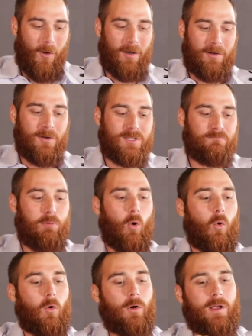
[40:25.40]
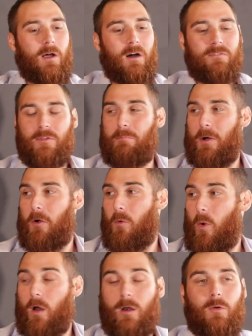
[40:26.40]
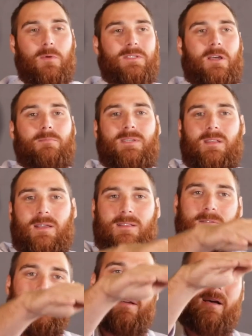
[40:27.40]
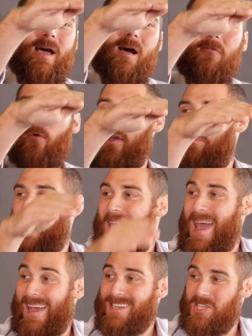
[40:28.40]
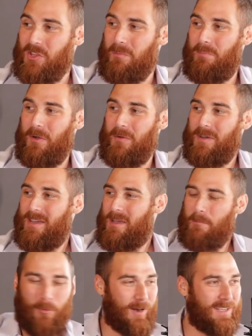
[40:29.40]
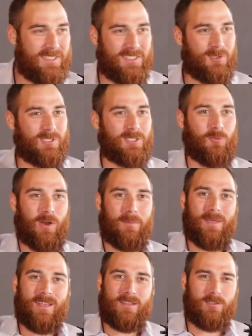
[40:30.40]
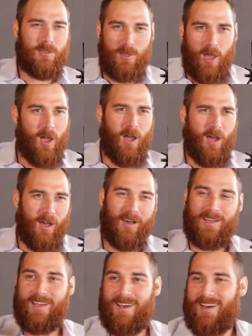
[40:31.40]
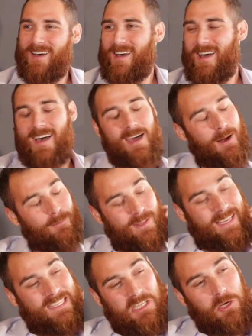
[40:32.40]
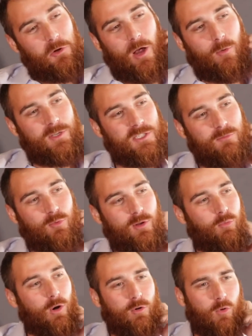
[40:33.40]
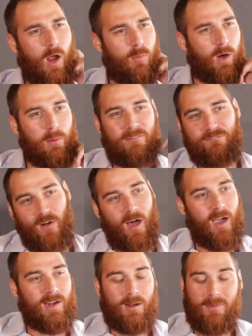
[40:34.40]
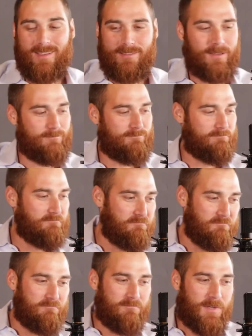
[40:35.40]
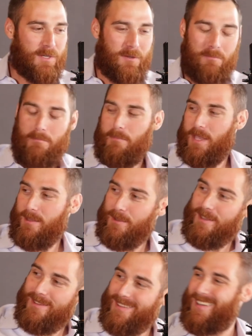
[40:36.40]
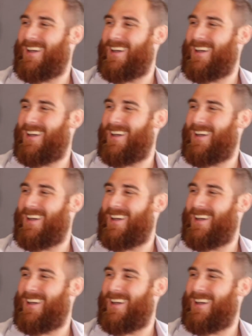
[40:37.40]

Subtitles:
Water is pouring off the boat. Water was up to like the halfway up the hatch on the boat. Brian's still screaming, and he's like, yeah. And he's like, oh, we're great, we're gonna be fine. And I'm like, yep. Maybe.